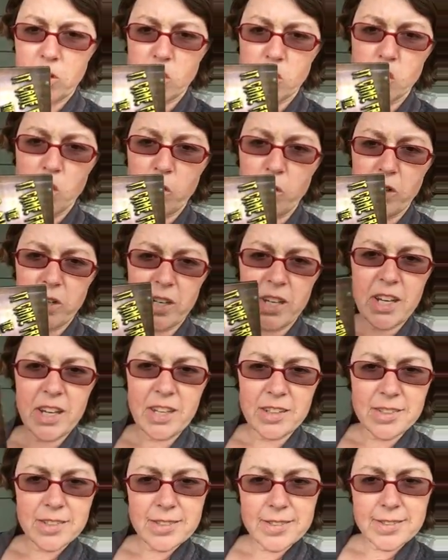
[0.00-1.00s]
show your
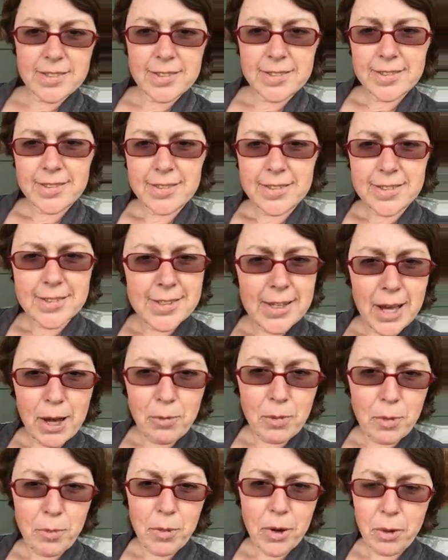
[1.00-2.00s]
kids. Say
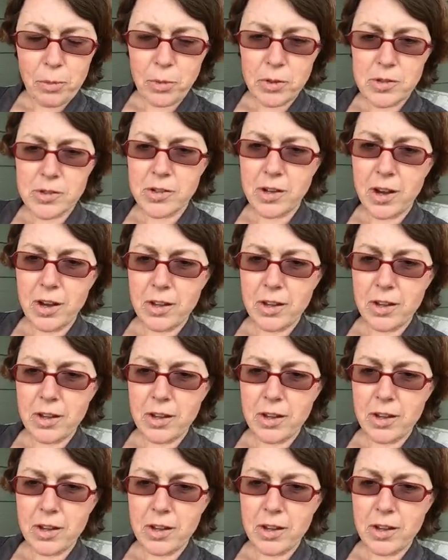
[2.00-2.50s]
I'm a published